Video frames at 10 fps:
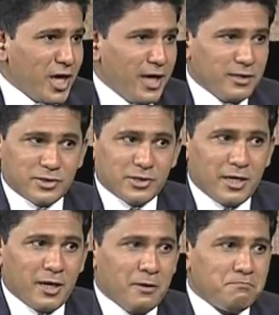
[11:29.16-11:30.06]
and
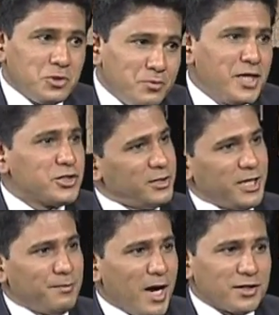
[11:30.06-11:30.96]
uh, you mentioned
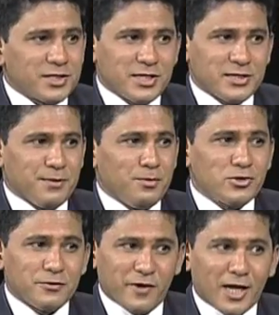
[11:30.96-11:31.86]
that Bangladesh is the
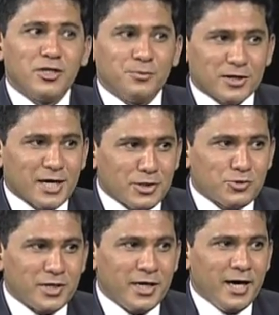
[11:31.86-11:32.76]
most vulnerable
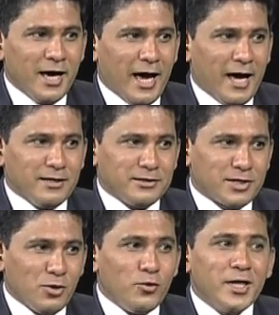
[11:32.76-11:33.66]
country and
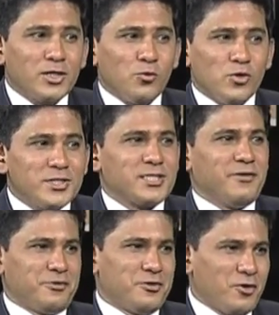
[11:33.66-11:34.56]
uh, we are the worst
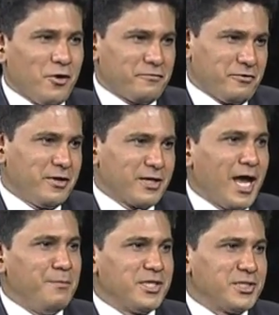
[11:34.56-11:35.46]
sufferer of
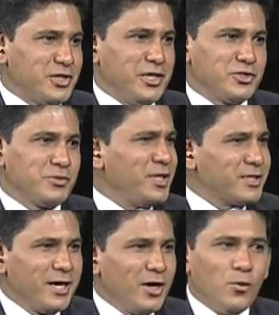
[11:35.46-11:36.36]
climatic change. But
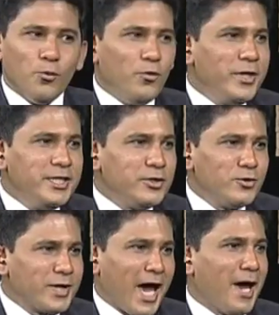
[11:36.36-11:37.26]
we
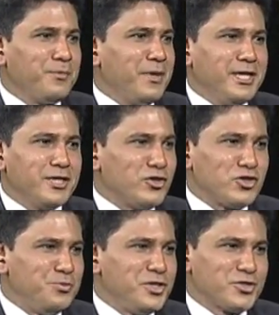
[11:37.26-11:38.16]
don't have any
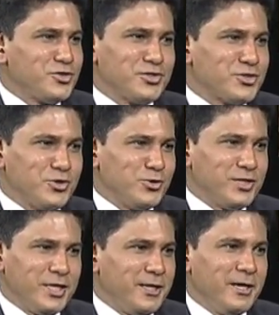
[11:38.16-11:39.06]
contributions to
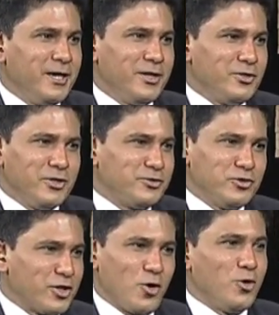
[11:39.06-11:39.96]
the to,
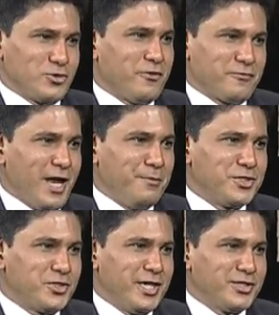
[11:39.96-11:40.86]
to the cause of
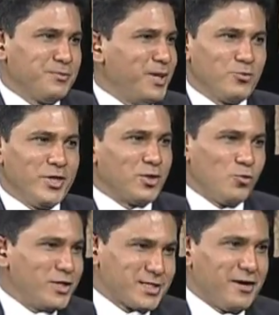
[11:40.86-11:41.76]
climate change, but we are the
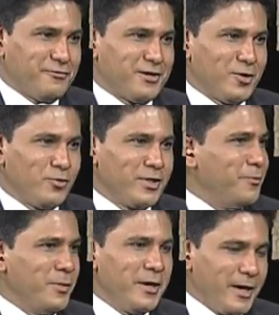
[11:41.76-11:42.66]
worst sufferer,
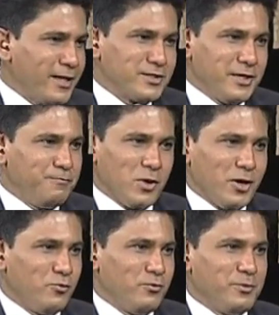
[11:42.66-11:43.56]
the, as the
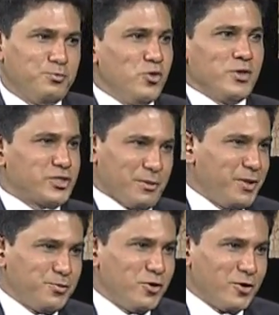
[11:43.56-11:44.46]
uh, poorest of
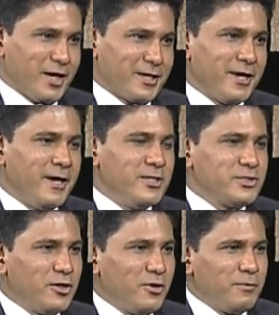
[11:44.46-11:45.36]
the poor. Like
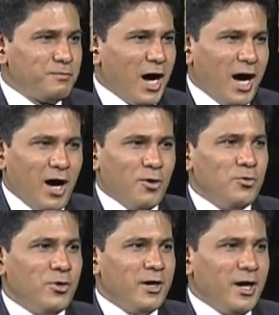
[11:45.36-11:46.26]
so,
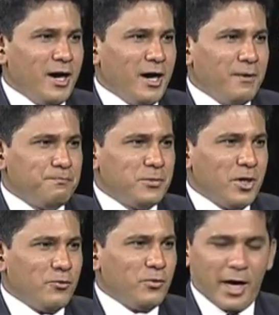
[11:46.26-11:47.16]
how? Uh,
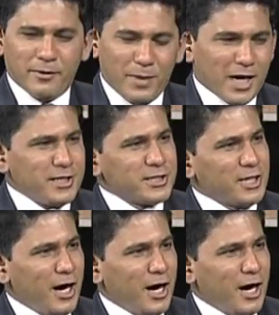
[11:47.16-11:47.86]
uh and Bangladesh